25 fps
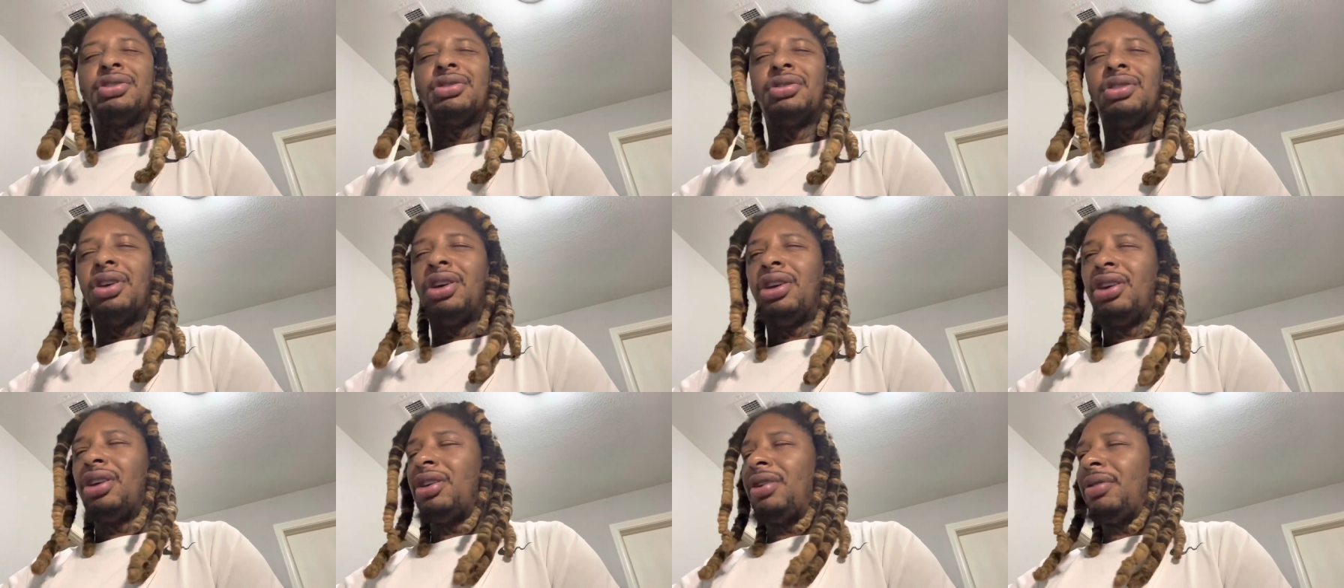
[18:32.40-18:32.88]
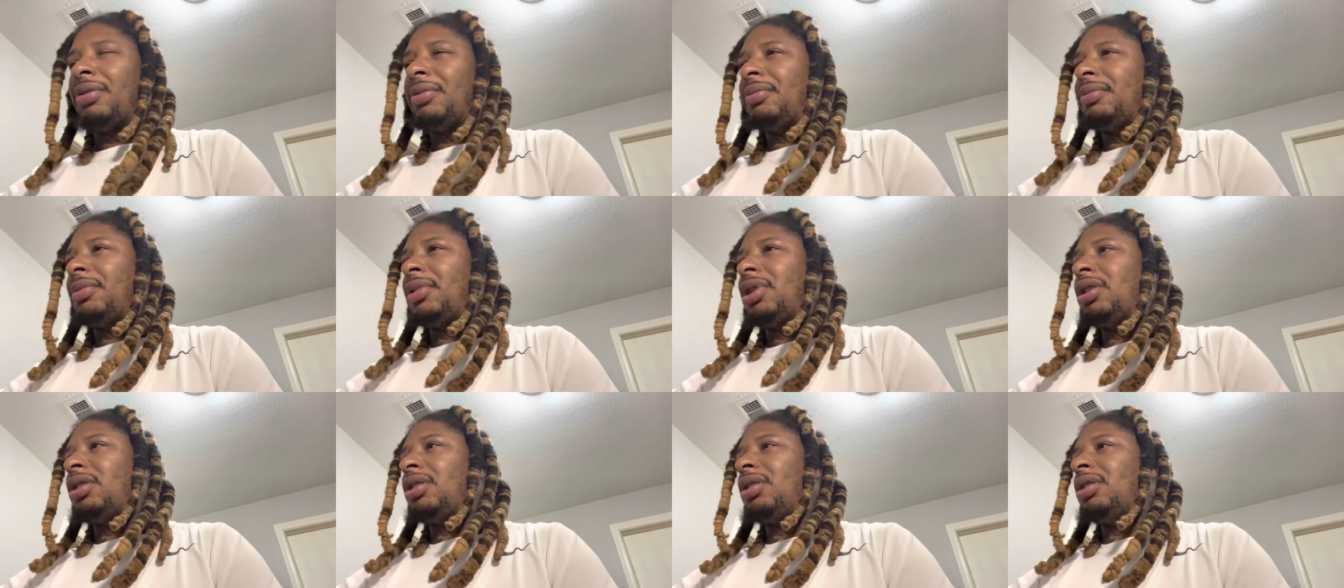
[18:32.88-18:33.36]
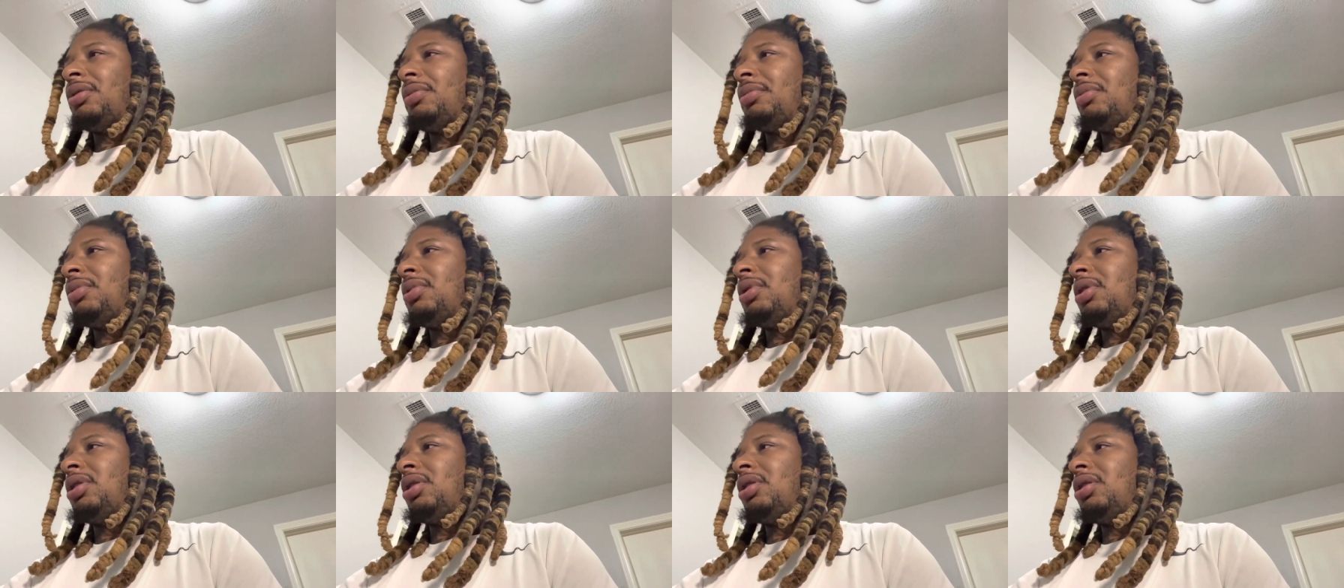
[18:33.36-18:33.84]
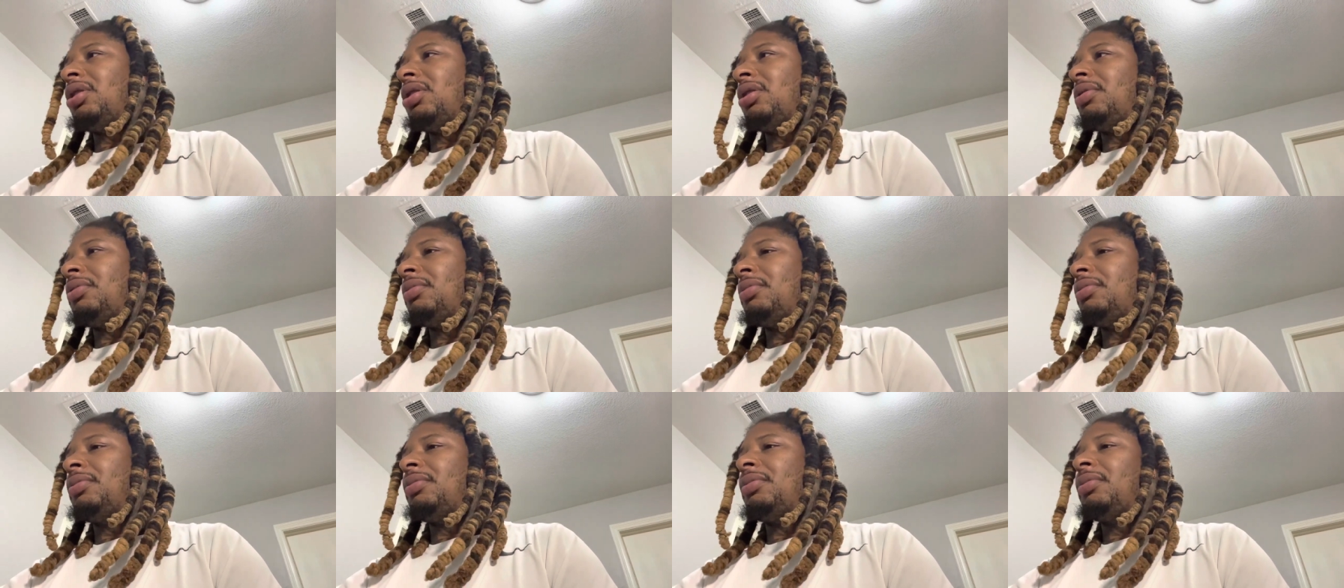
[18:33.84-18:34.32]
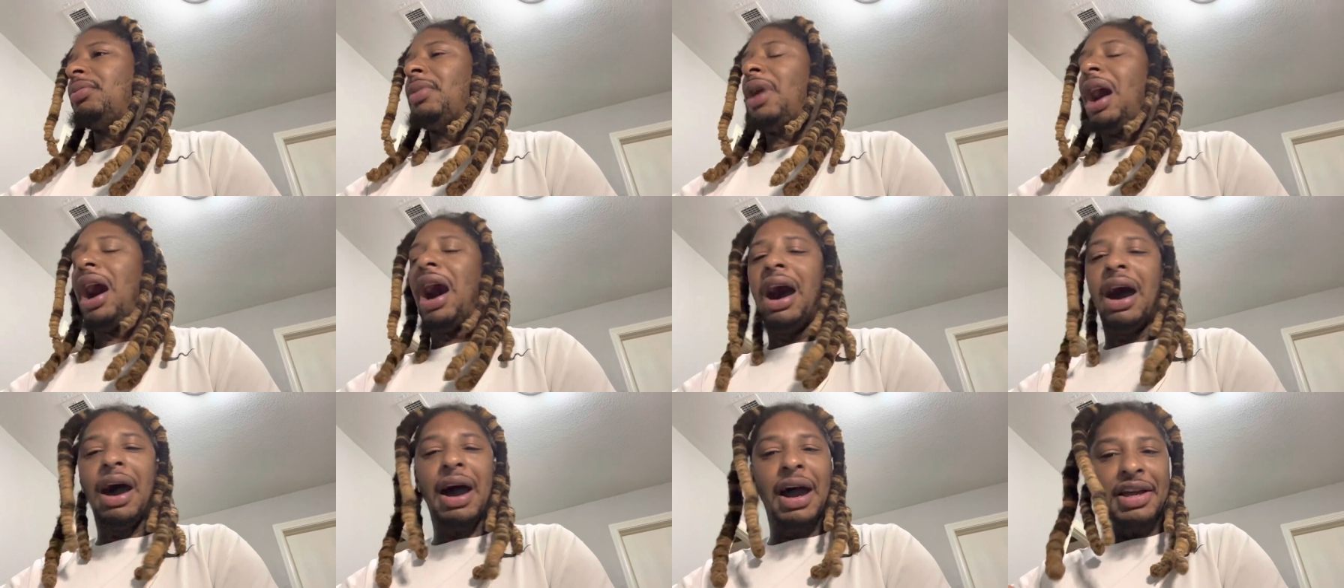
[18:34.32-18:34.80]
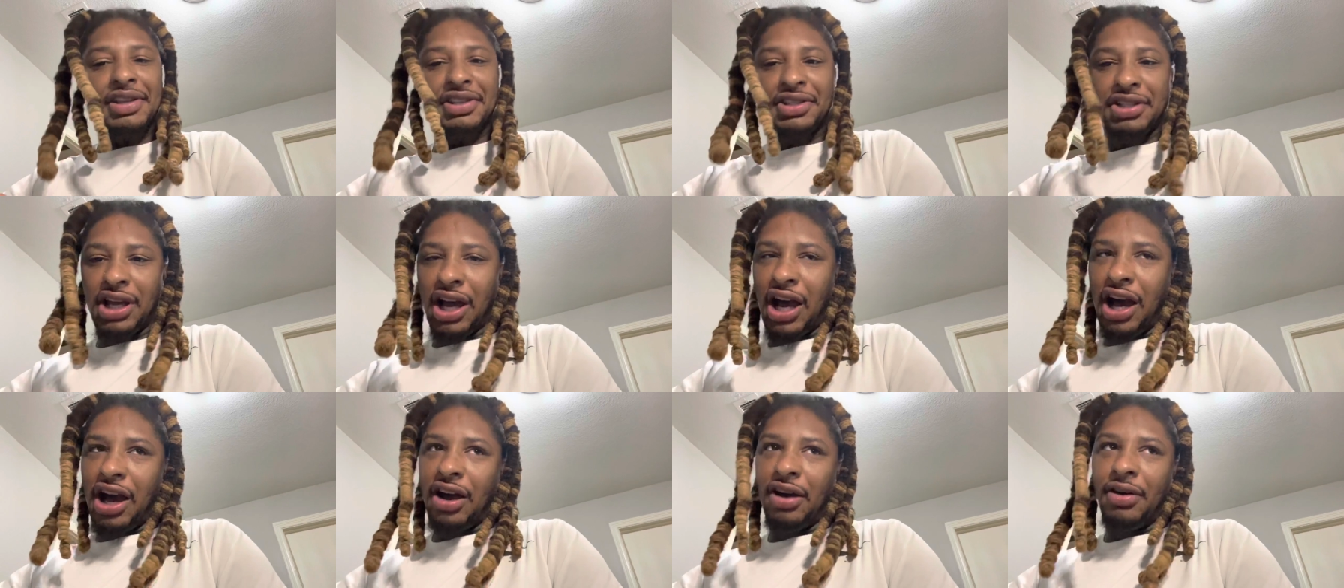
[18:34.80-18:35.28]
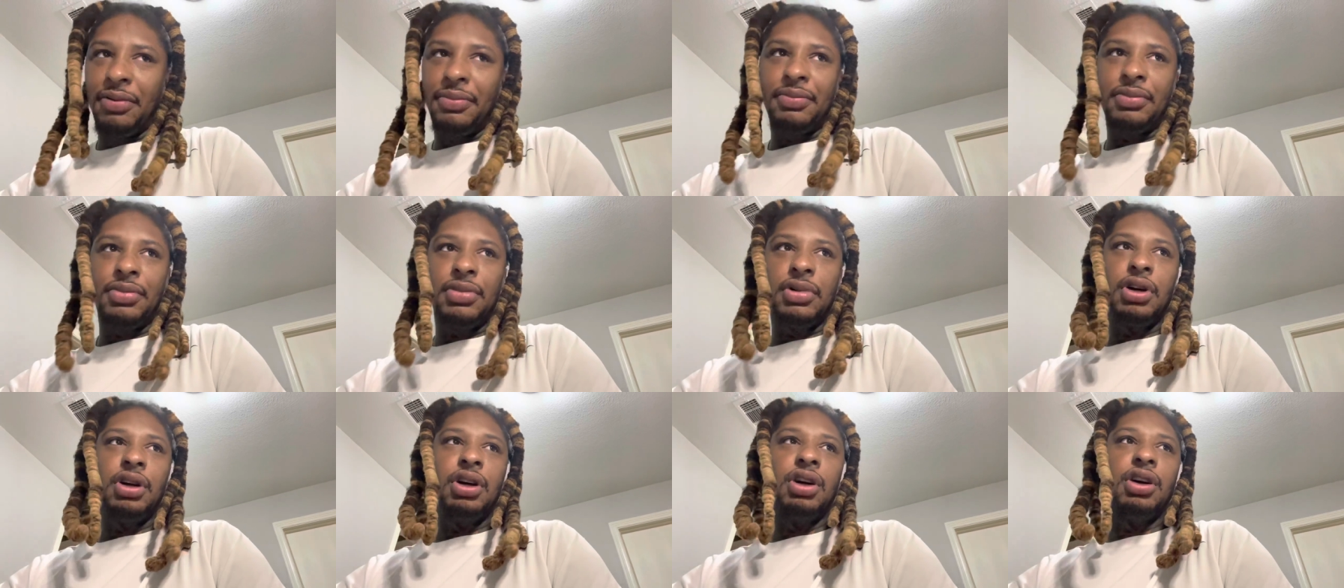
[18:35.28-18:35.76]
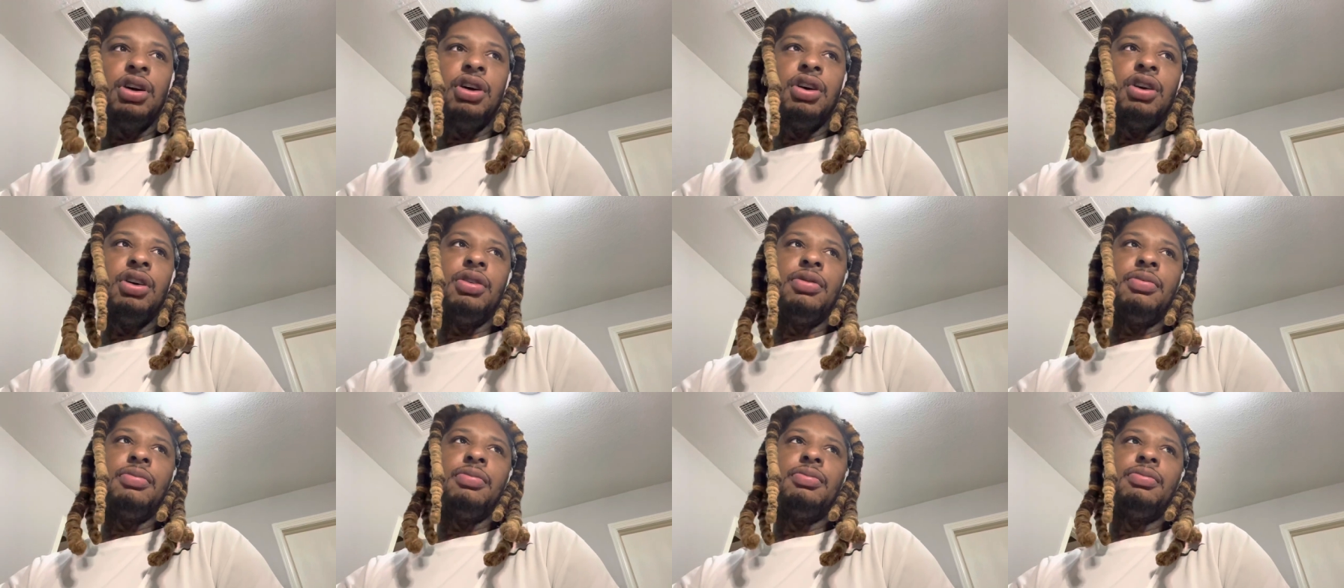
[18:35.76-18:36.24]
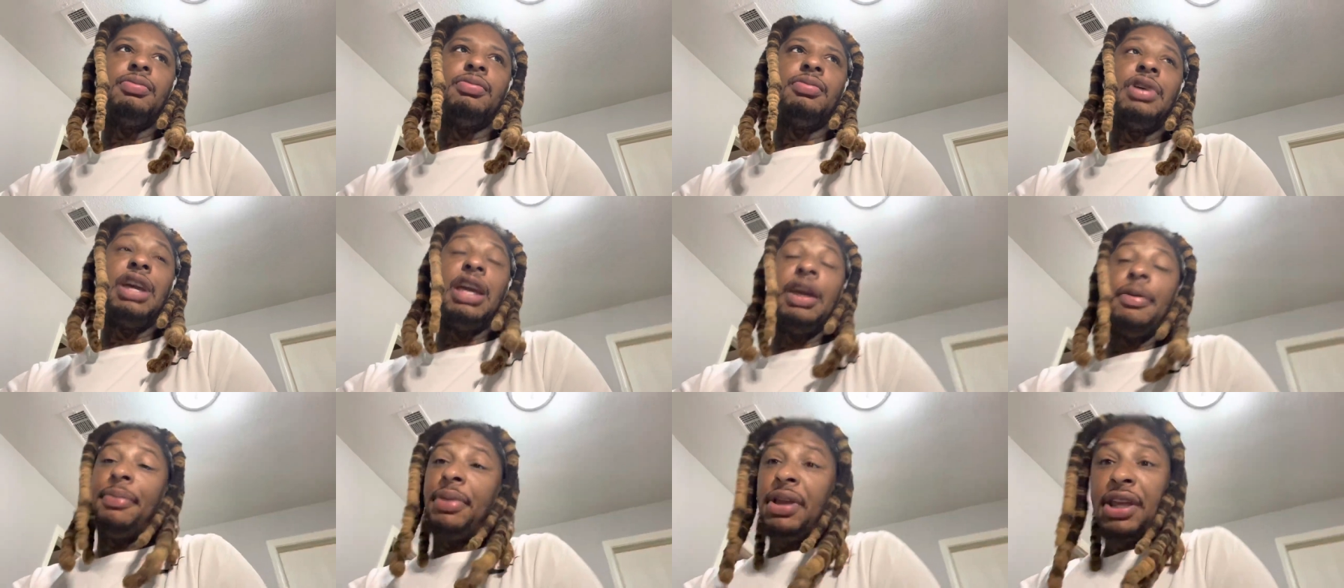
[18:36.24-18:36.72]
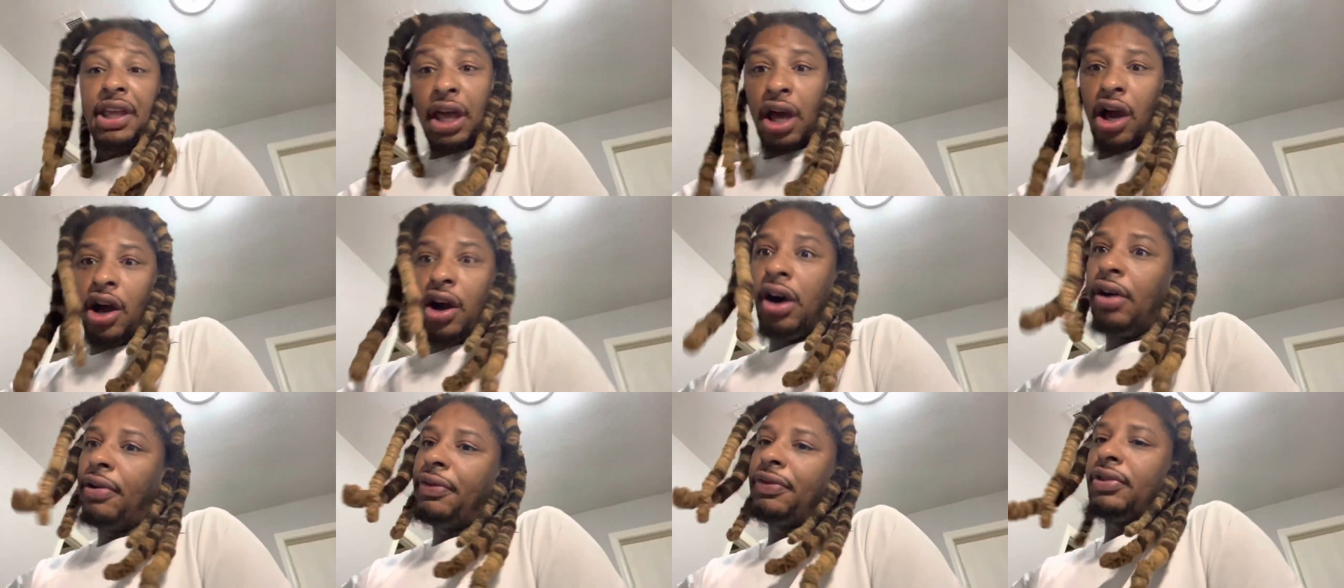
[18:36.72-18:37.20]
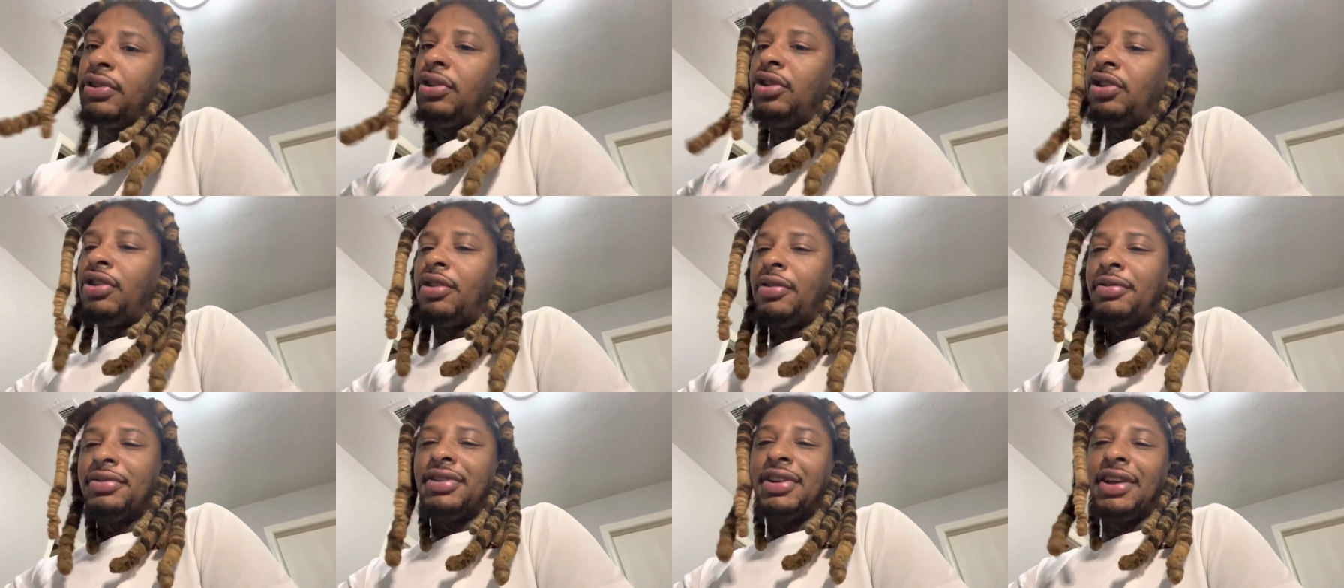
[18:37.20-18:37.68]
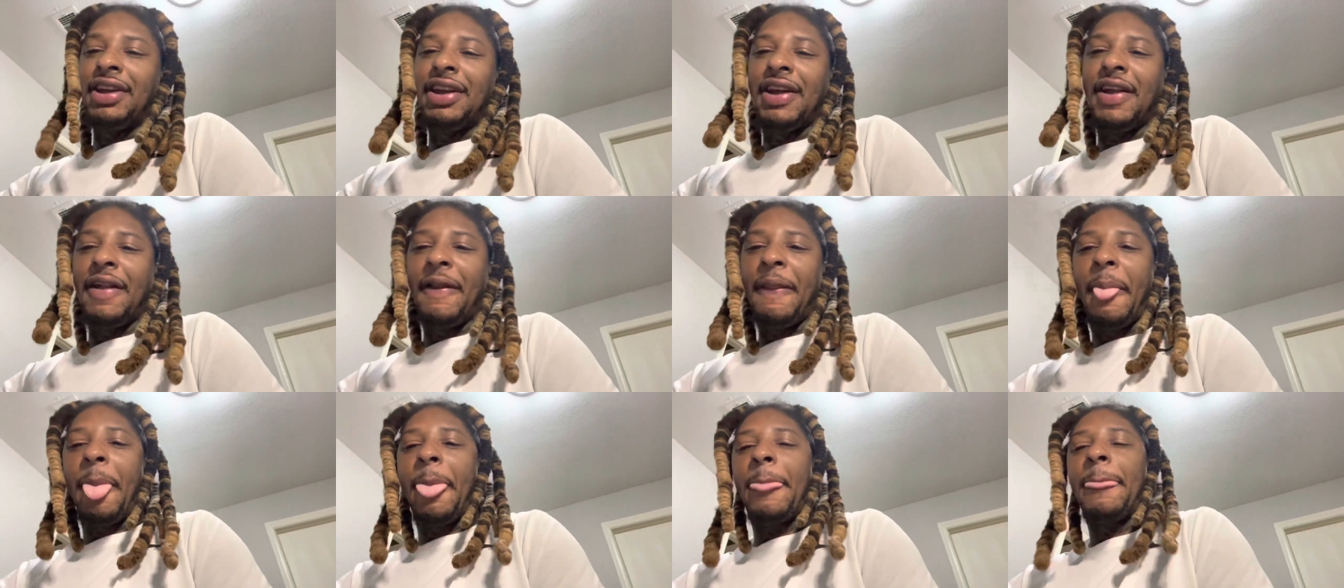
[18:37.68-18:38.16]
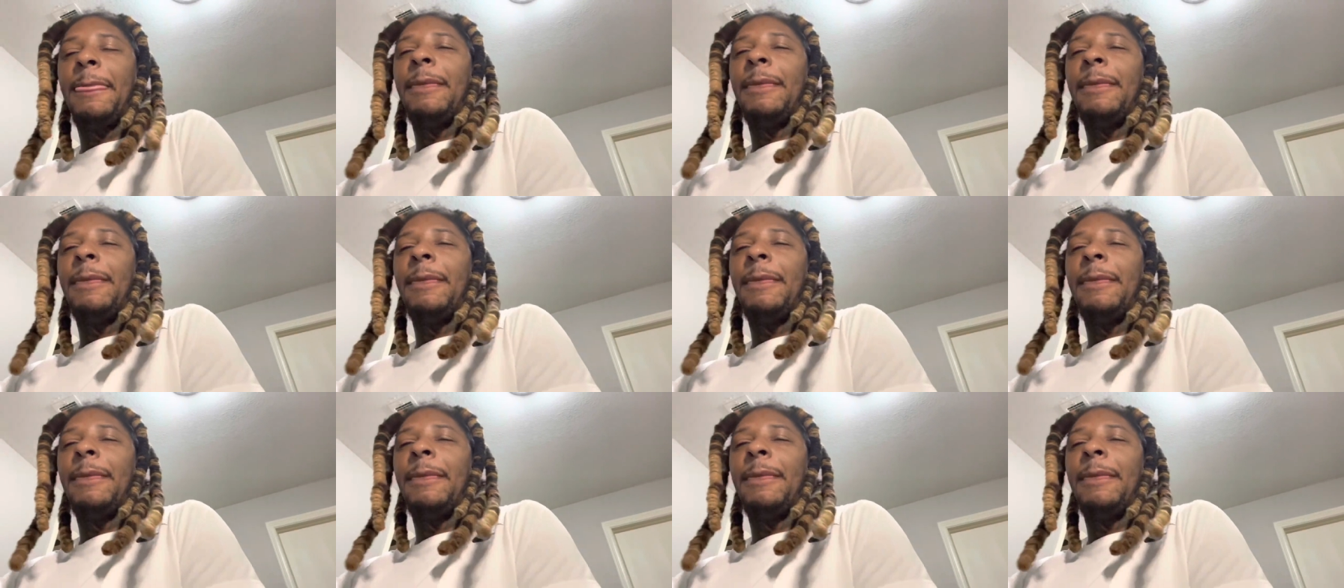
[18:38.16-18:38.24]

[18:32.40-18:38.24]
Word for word: um, um, um, our job, um, NBF, you know what I'm saying?